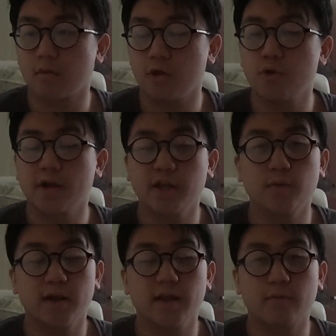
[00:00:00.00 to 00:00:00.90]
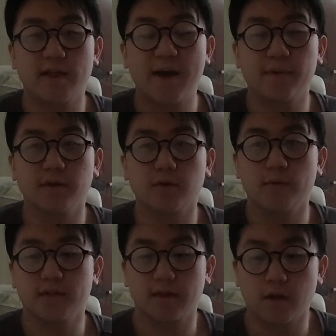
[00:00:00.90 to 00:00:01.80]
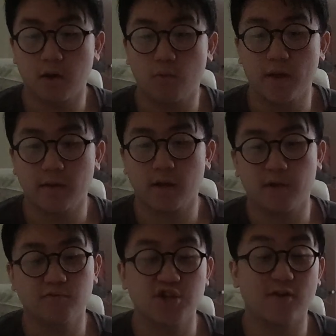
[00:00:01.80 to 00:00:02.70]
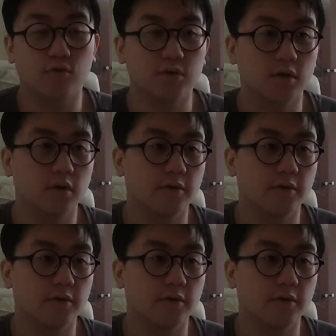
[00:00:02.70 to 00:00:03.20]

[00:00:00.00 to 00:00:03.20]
You know, I did when I did when it happened when uh, when um, Gerald